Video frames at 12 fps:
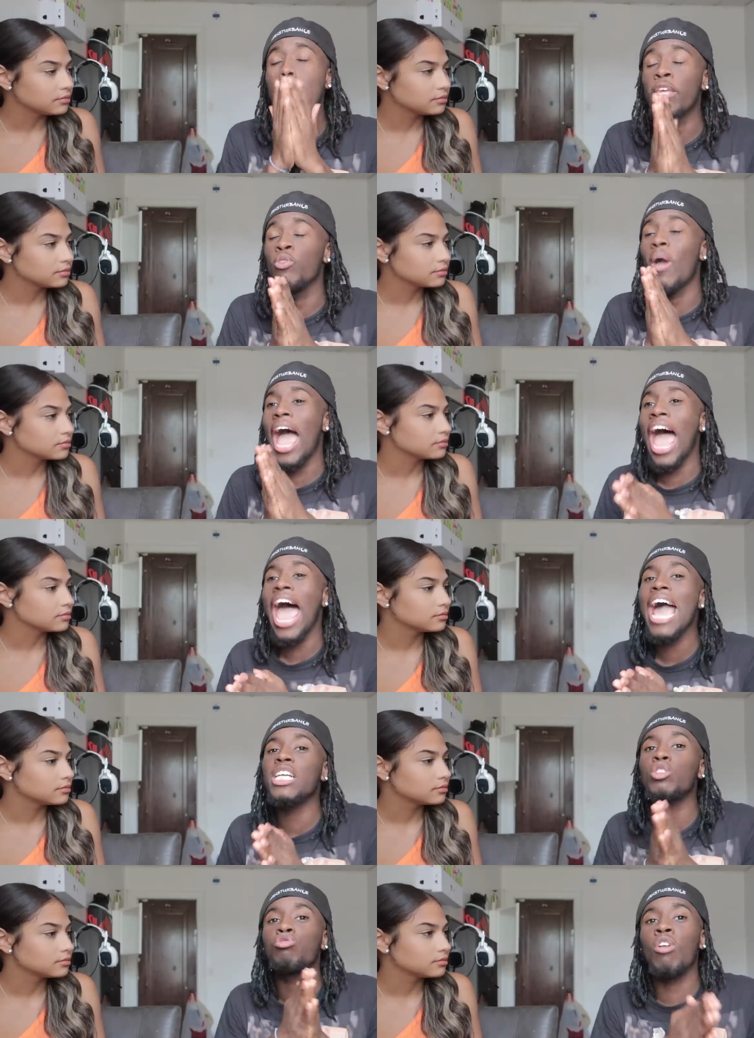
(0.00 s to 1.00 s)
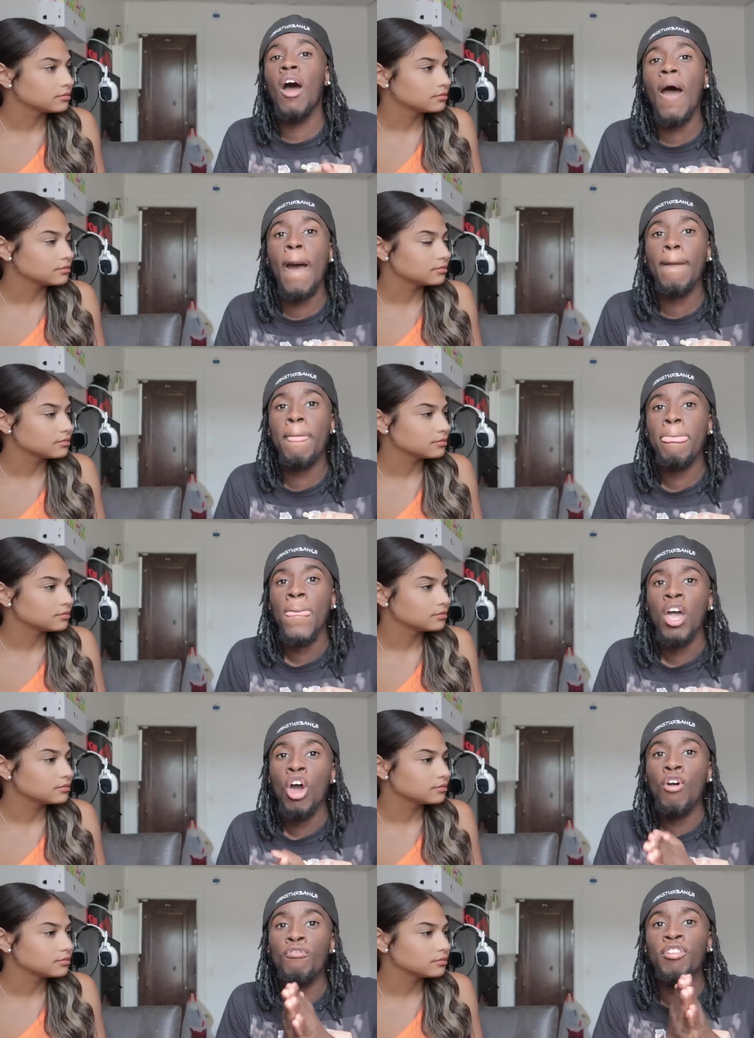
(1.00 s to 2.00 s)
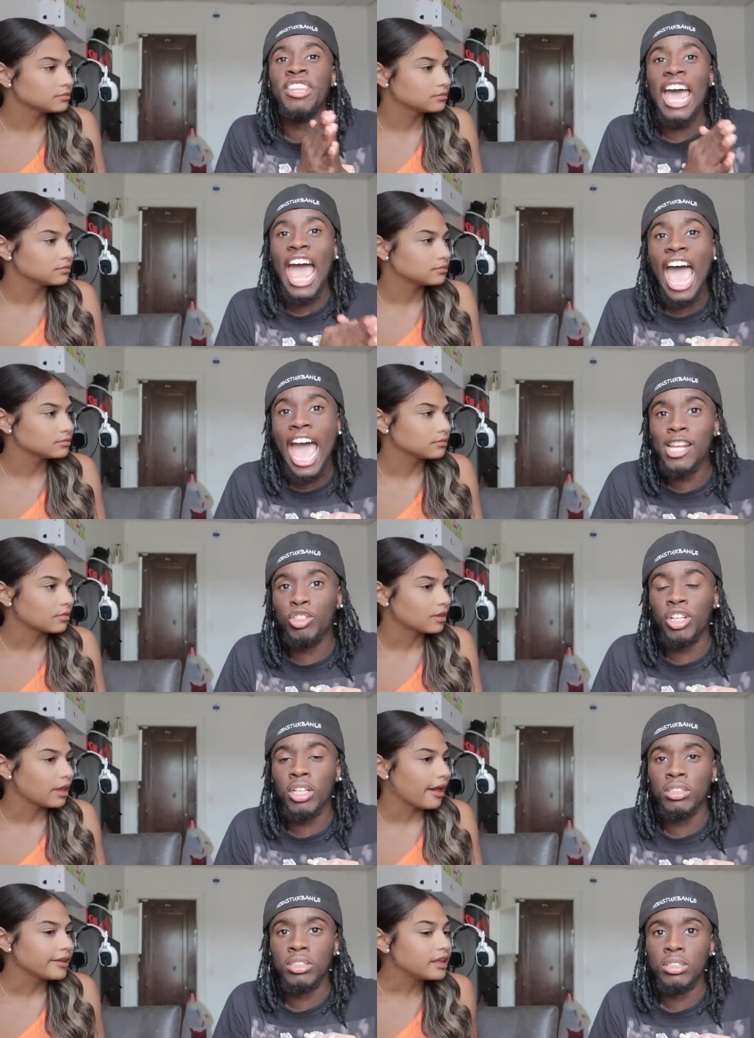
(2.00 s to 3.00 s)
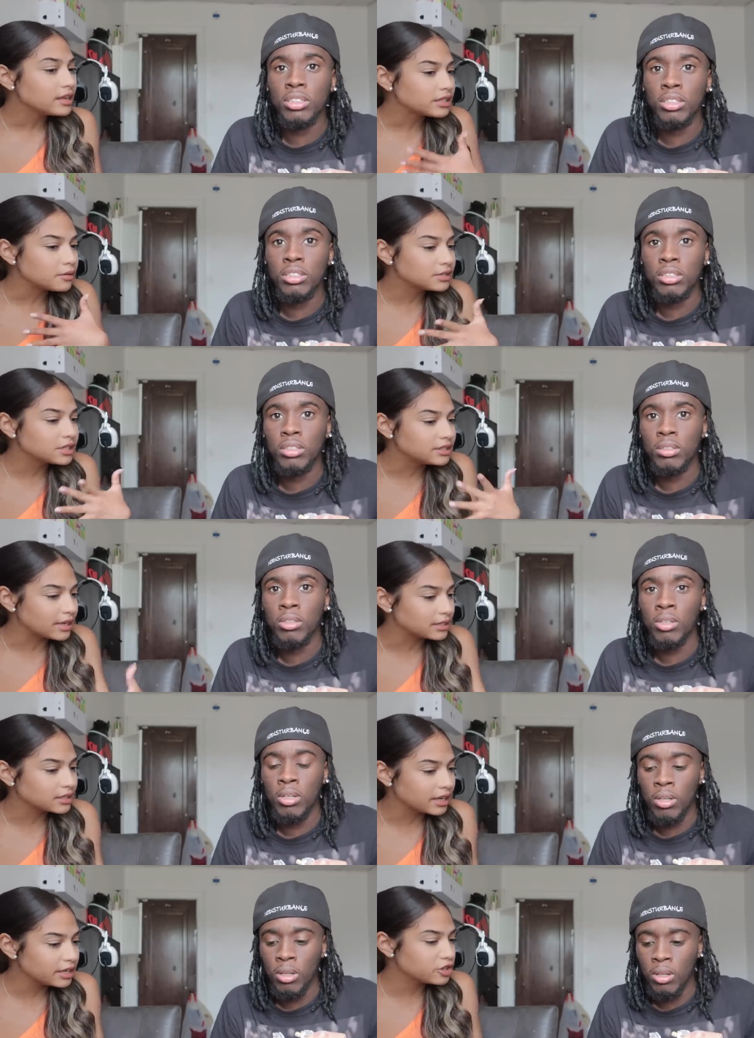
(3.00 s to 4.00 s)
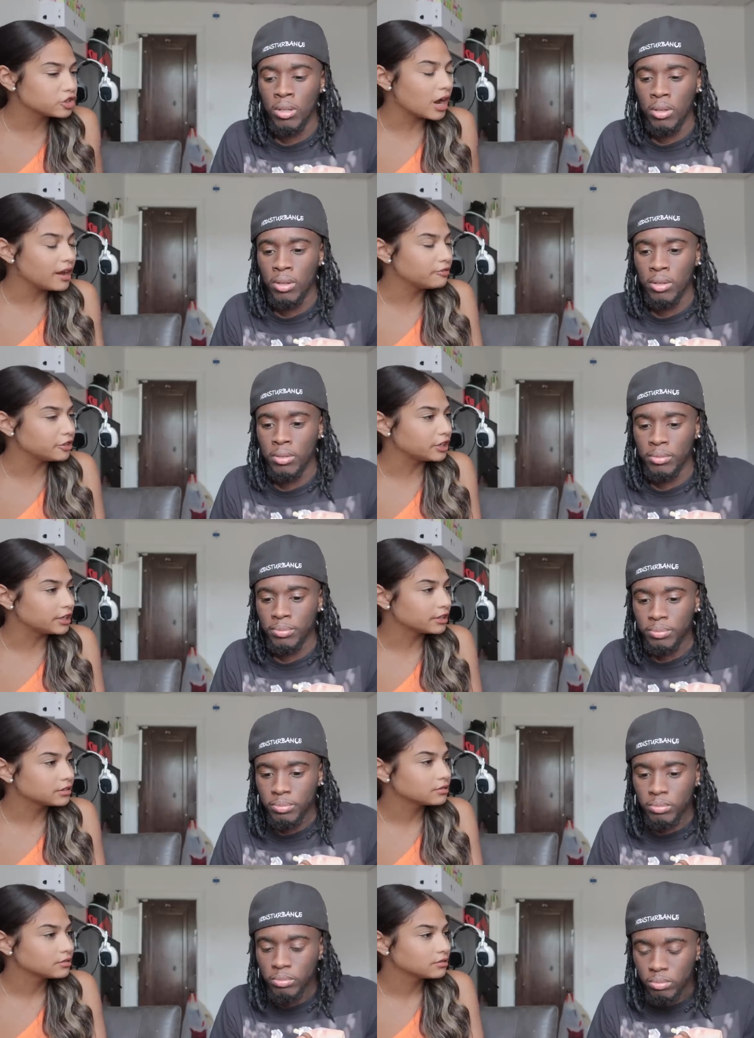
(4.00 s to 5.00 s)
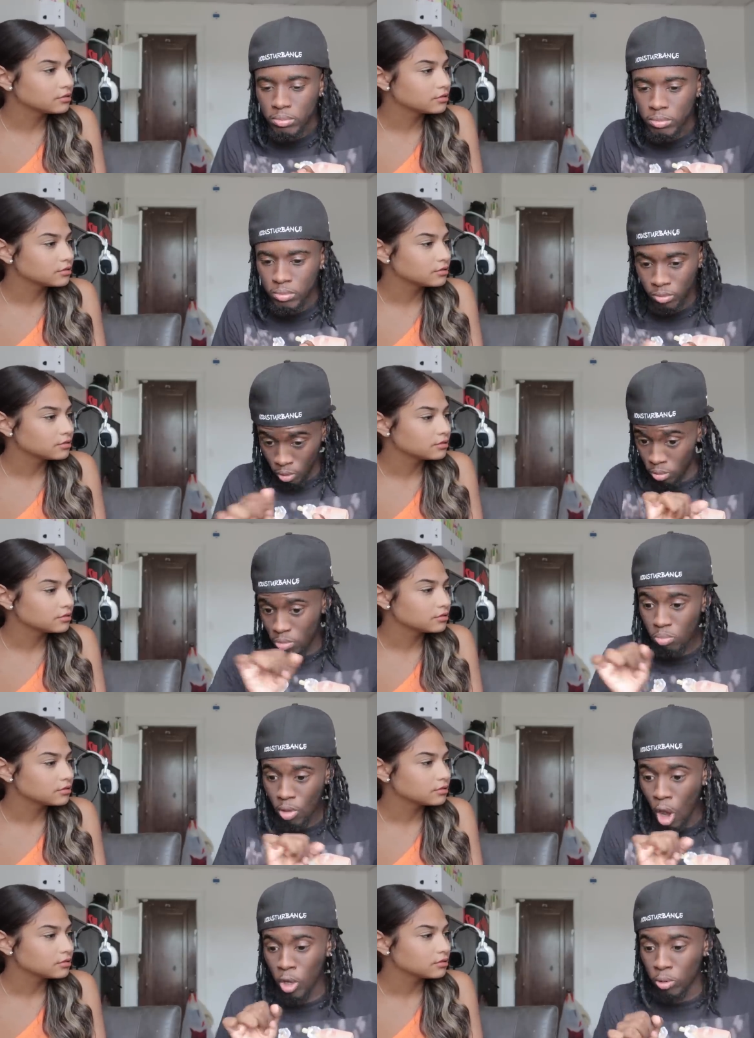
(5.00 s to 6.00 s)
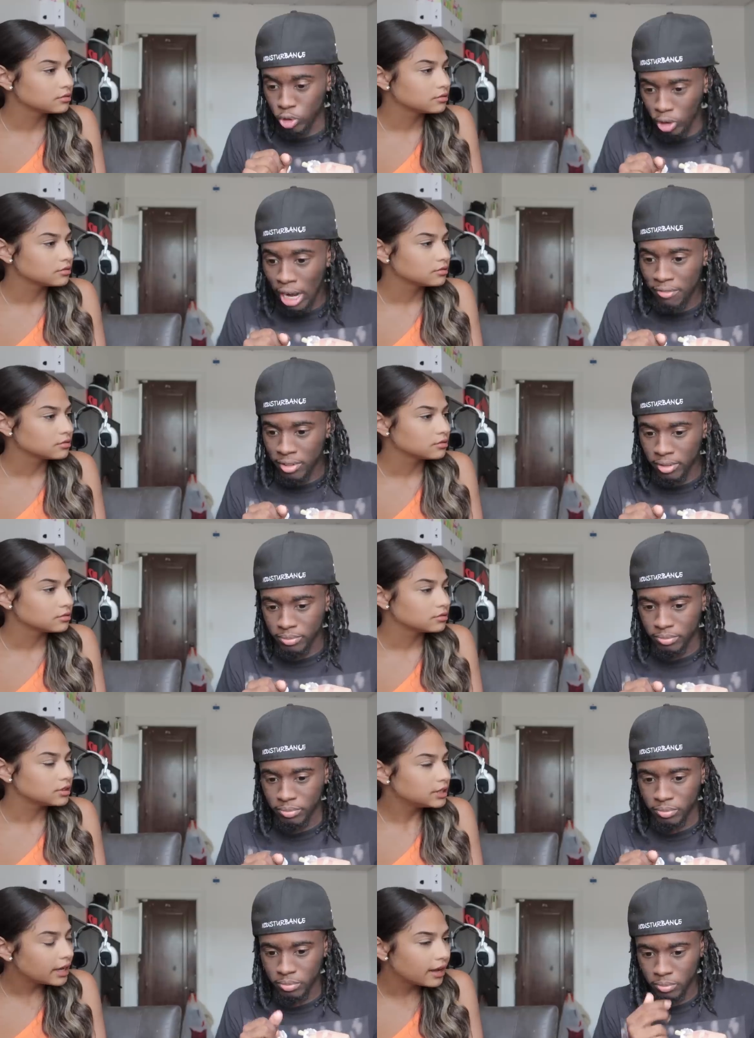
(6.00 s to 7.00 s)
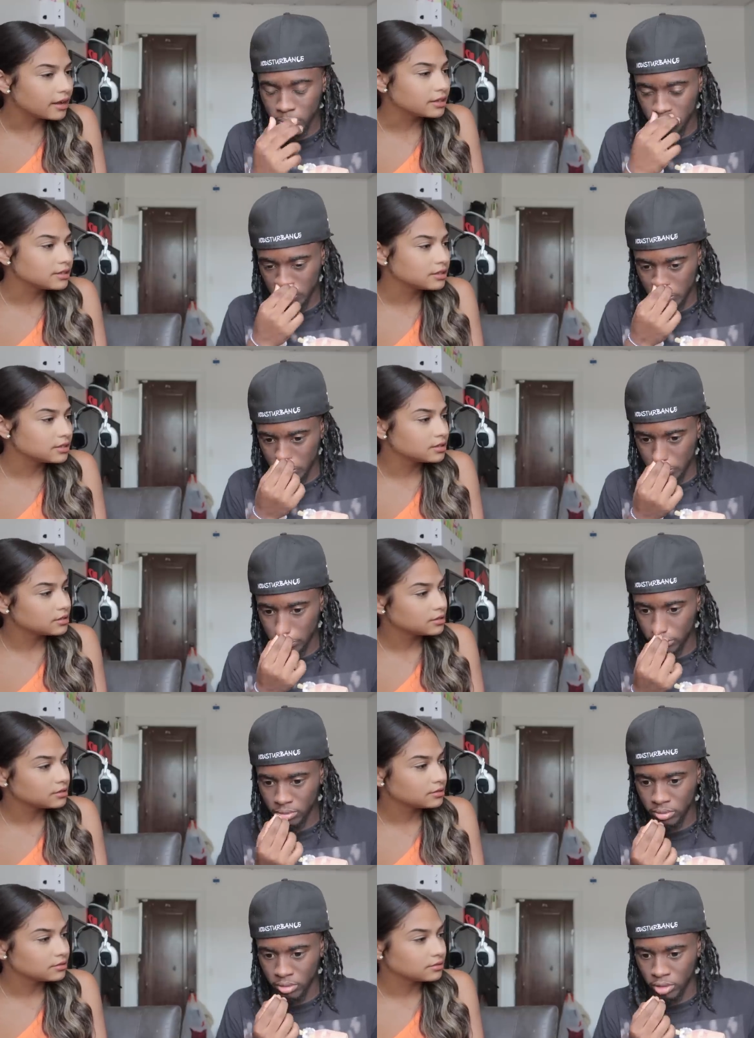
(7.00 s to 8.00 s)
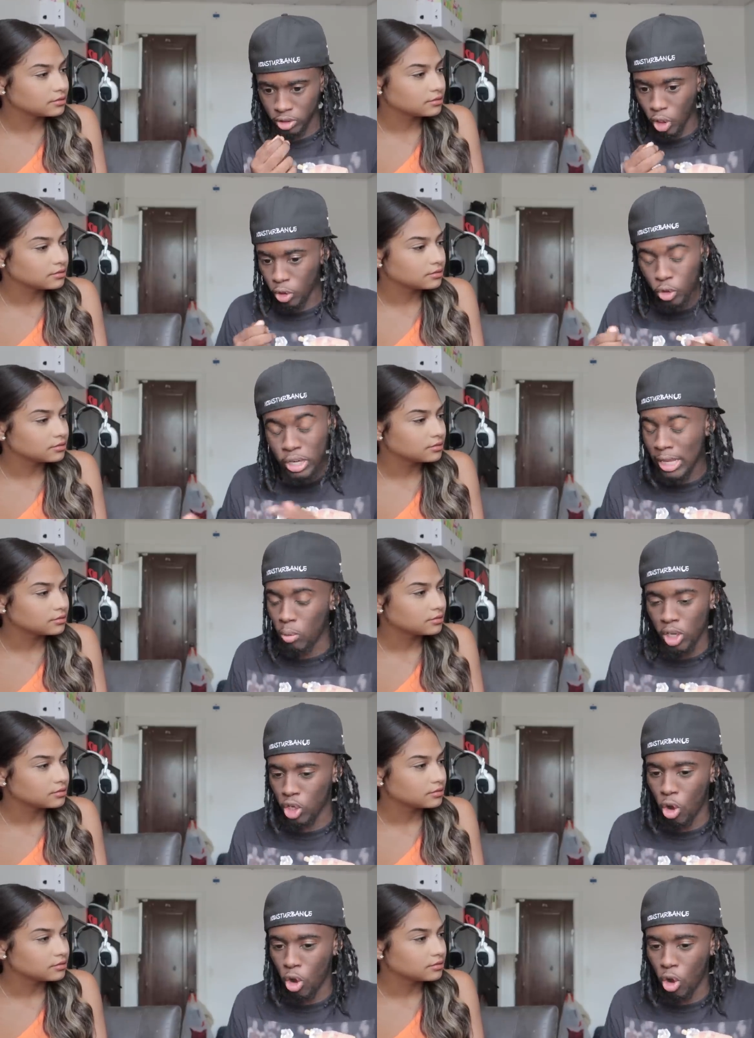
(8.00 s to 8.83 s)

Speaker 1: You asked Ron for the address.
Speaker 2: Yes, I was the designated driver.
Speaker 1: Oh, you was driving.
Speaker 2: Yes.
Speaker 1: So you didn't want to